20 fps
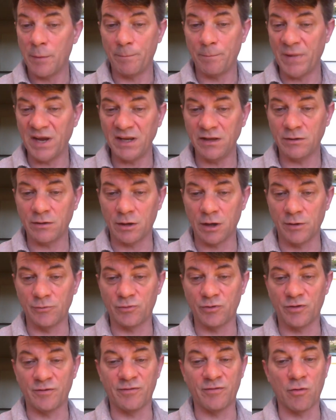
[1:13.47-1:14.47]
many times
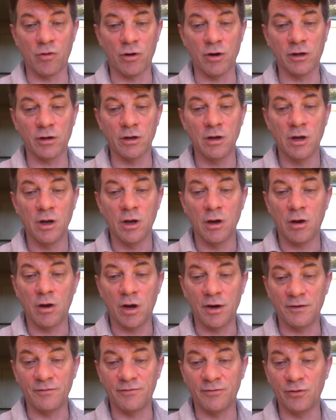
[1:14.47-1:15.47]
with a fork,
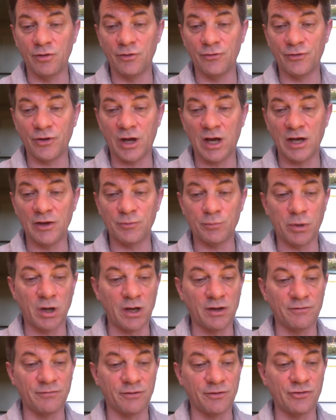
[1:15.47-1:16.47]

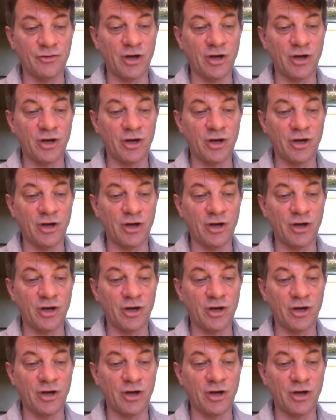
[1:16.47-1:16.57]
bun,